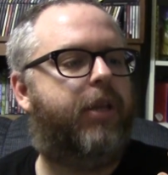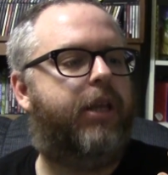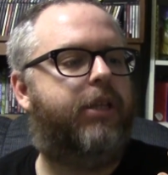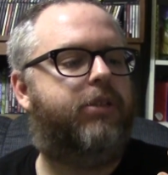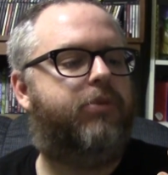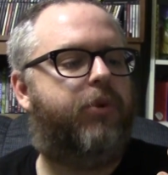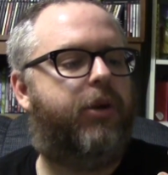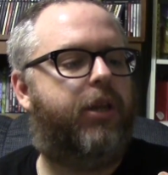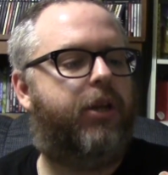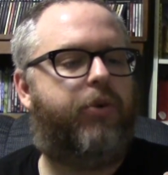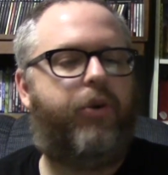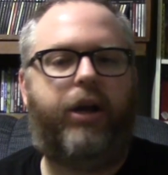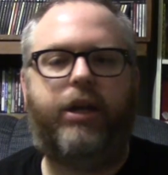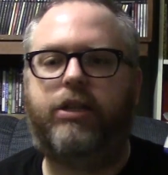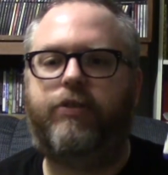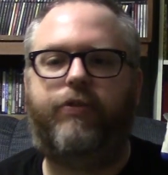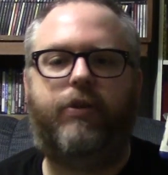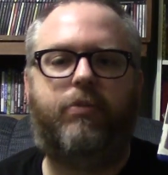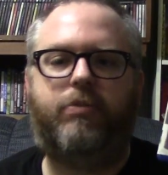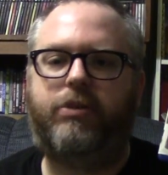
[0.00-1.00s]
It's one of the
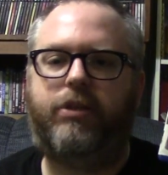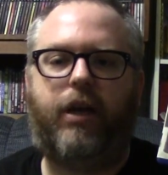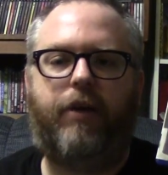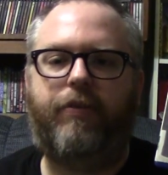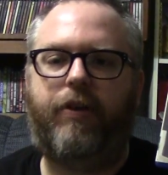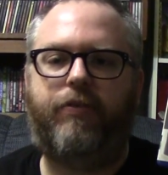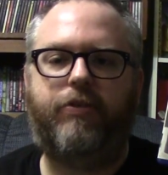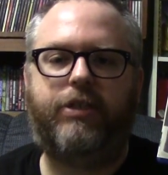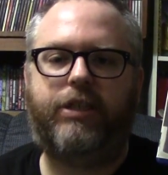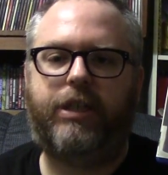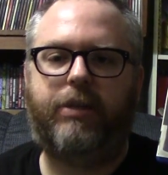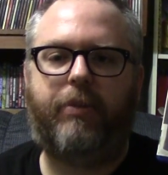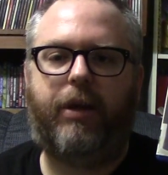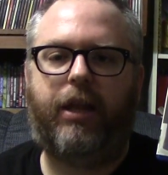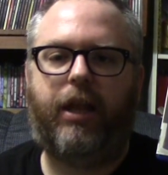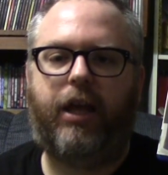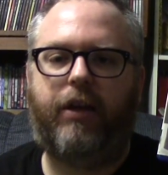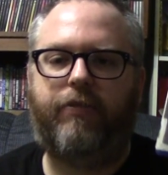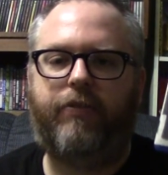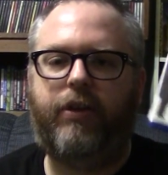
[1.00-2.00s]
greatest films I've ever seen in
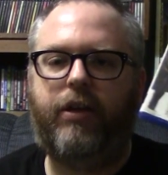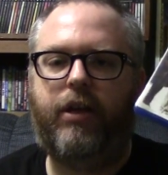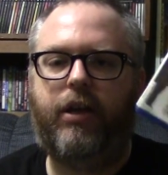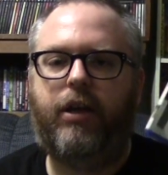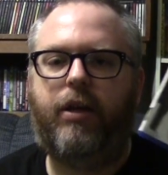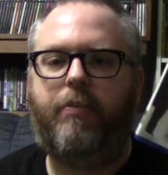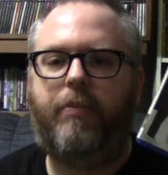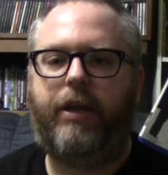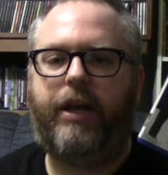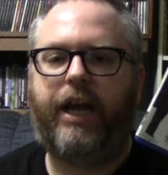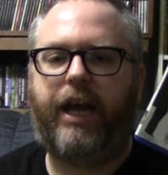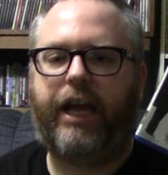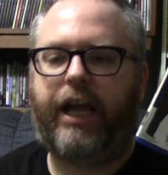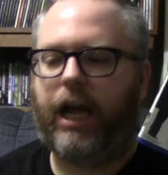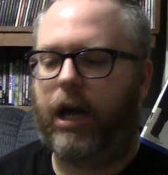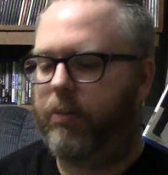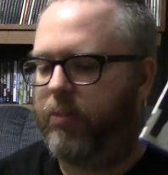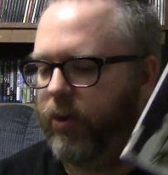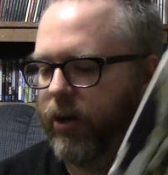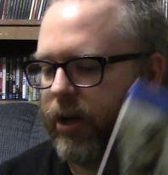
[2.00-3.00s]
my life, Midnight
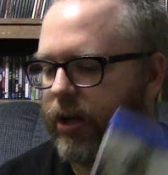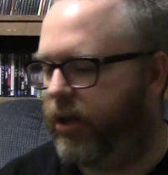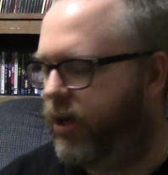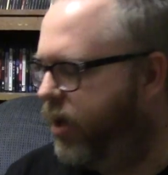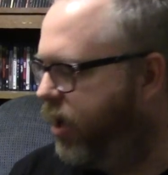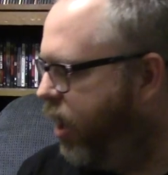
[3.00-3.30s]
Cowboy.